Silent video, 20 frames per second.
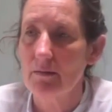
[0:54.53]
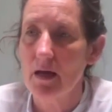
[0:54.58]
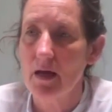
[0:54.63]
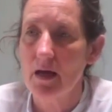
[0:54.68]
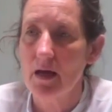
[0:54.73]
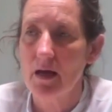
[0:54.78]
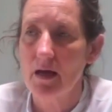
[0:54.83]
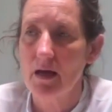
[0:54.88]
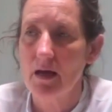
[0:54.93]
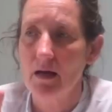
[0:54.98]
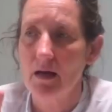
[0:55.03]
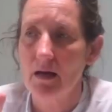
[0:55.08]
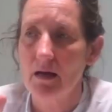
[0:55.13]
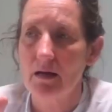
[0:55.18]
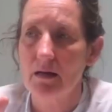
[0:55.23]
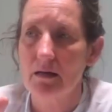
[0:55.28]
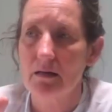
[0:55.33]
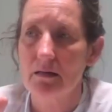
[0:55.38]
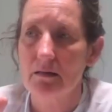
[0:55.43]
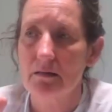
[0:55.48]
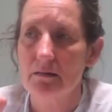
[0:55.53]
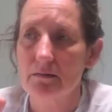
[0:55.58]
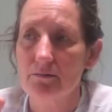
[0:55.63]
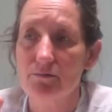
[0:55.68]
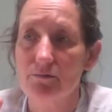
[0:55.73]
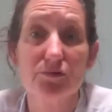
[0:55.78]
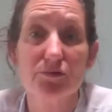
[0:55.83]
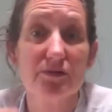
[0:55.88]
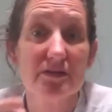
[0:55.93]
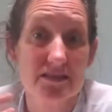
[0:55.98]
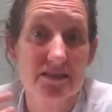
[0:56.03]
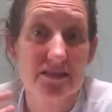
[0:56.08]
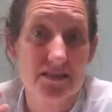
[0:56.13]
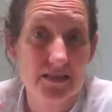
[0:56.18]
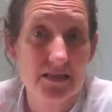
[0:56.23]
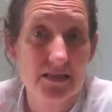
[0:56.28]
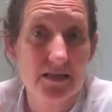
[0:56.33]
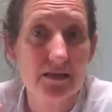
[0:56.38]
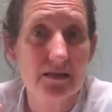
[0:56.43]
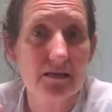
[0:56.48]
through the
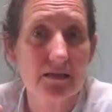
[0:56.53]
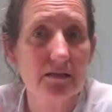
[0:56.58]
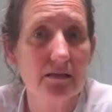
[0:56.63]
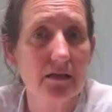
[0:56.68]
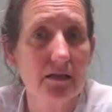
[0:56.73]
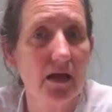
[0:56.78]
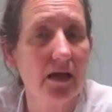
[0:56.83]
skin,